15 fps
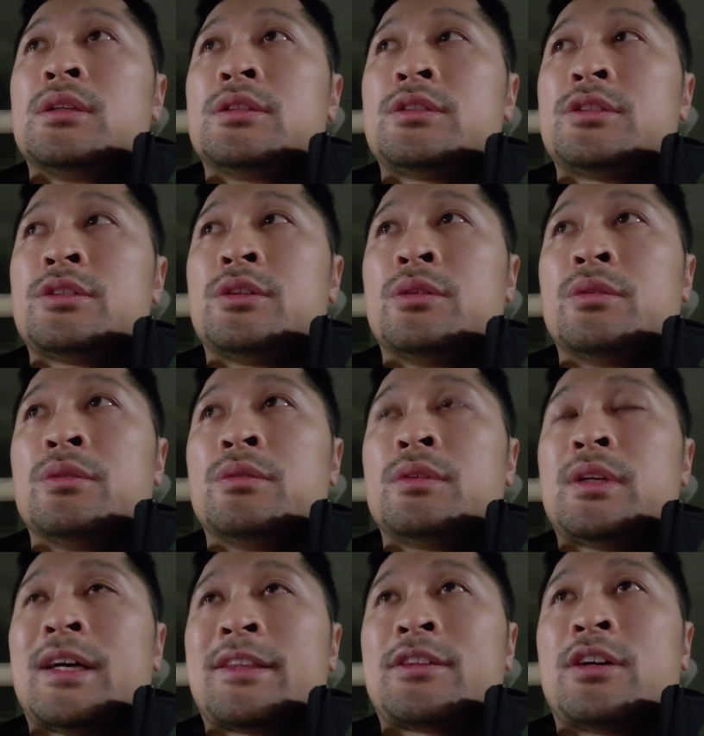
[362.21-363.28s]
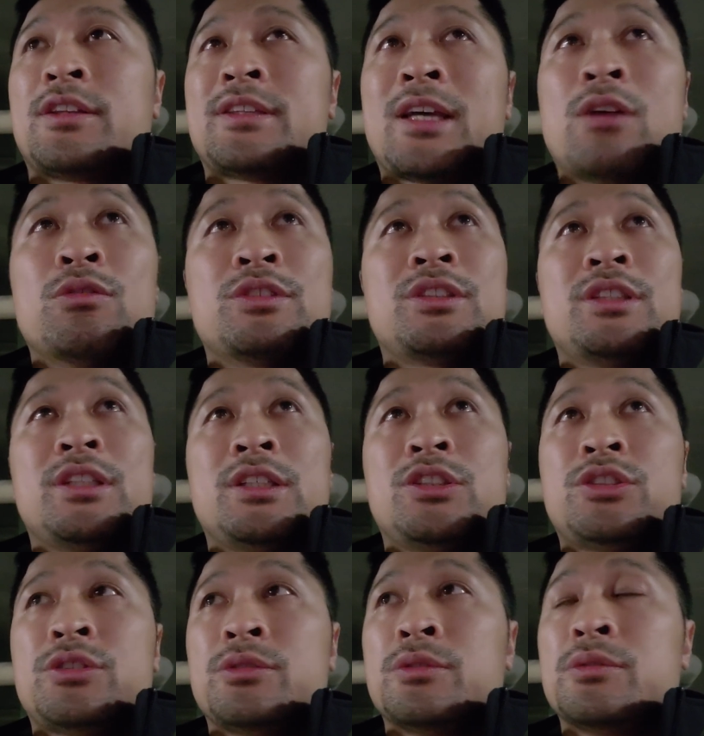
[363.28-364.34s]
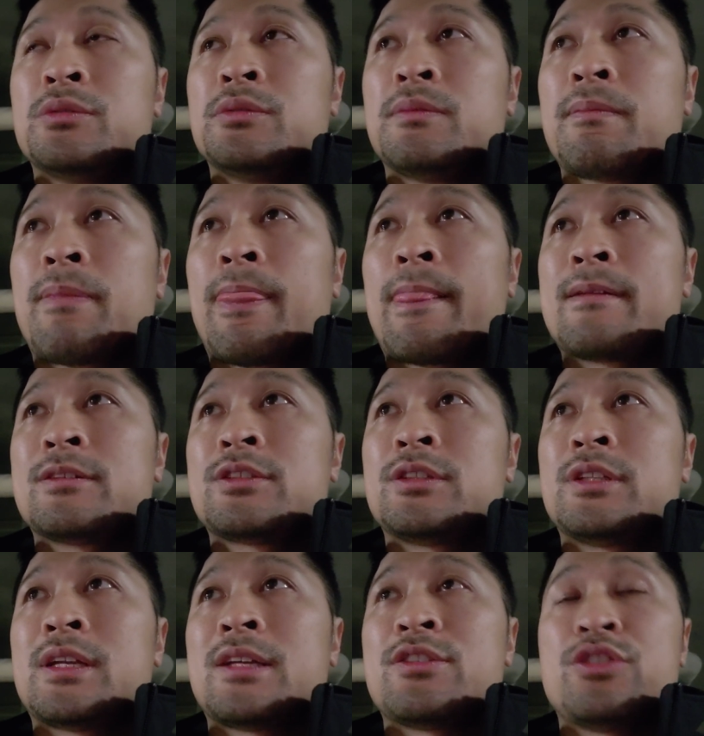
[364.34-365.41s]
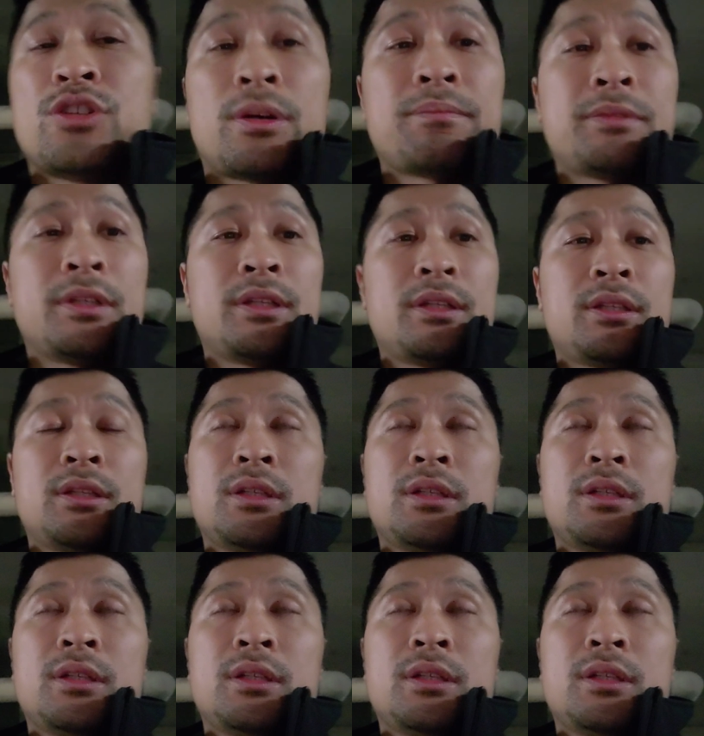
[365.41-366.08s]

So I thought that was the issue, so then I jumped it,